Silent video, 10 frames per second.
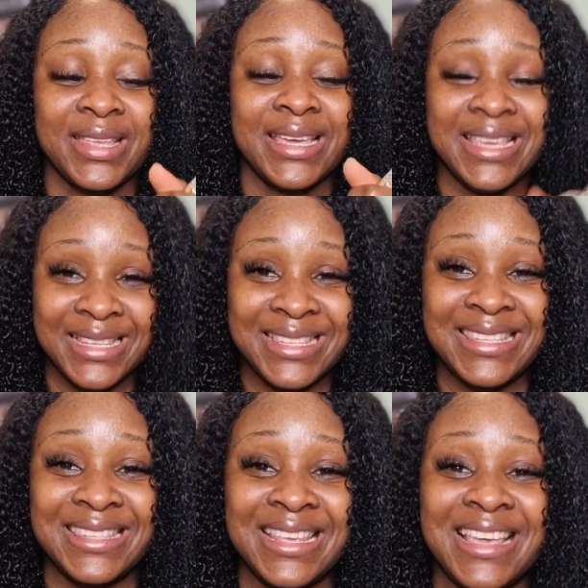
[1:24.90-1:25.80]

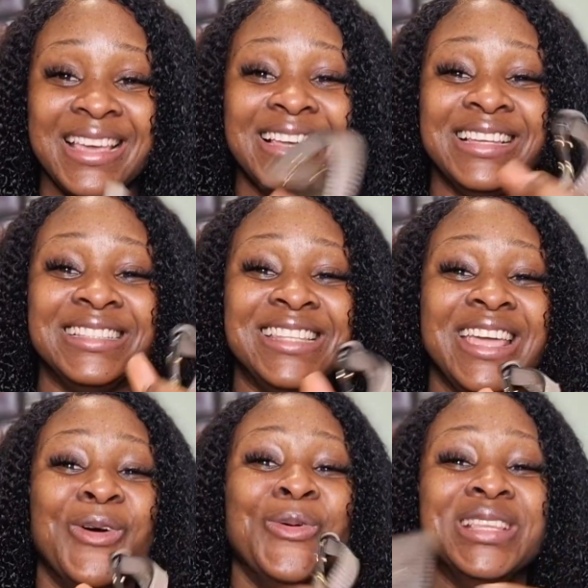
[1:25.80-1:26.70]
is
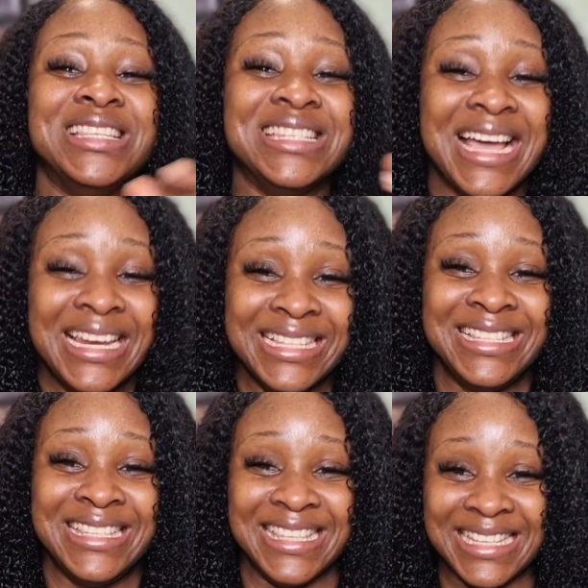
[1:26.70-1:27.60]
the
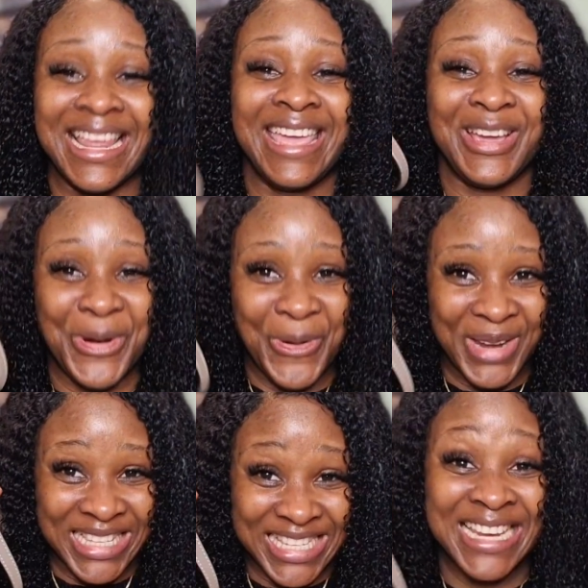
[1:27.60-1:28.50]
originality. Like
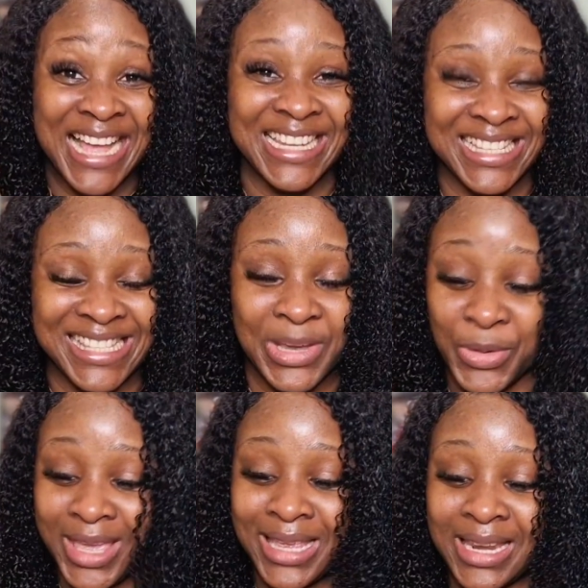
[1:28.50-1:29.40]
originality,
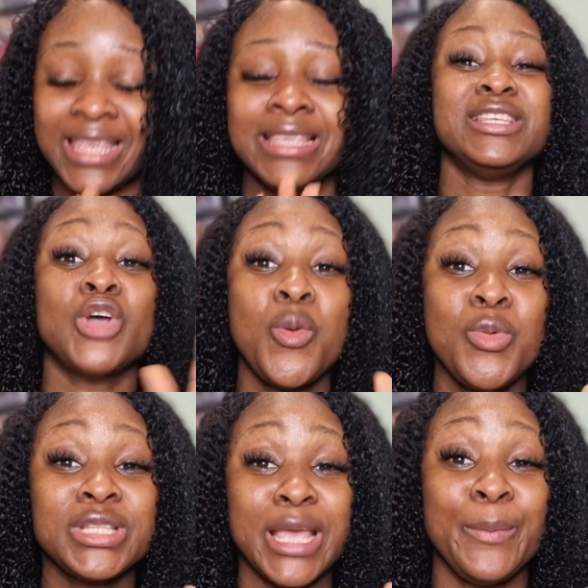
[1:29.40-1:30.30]
okay? It is
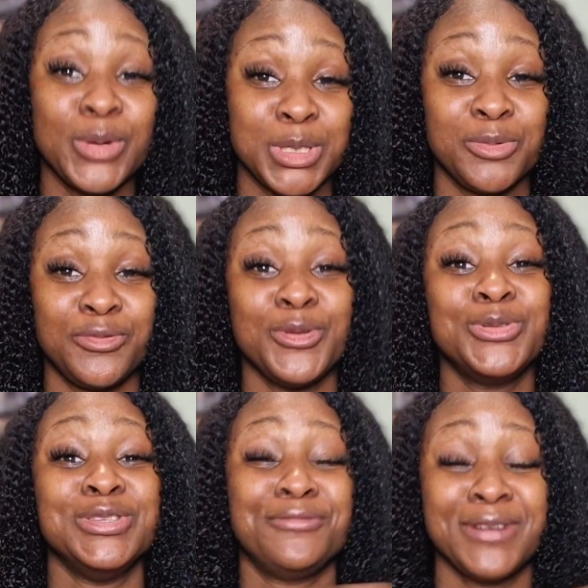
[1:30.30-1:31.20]
almost impossible for you
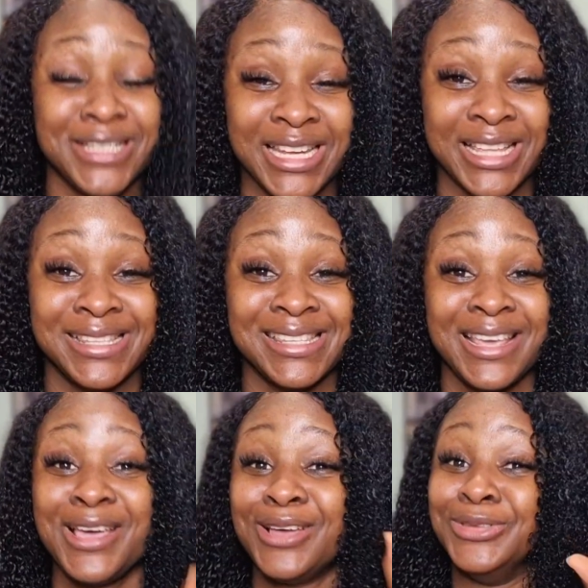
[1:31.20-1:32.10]
to differentiate
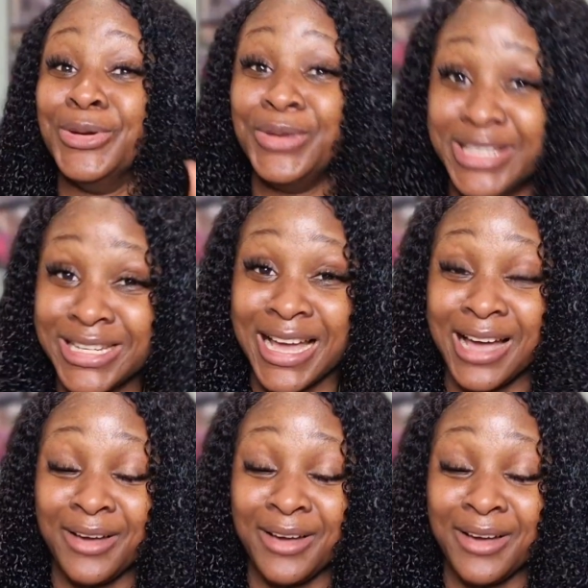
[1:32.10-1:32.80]
the original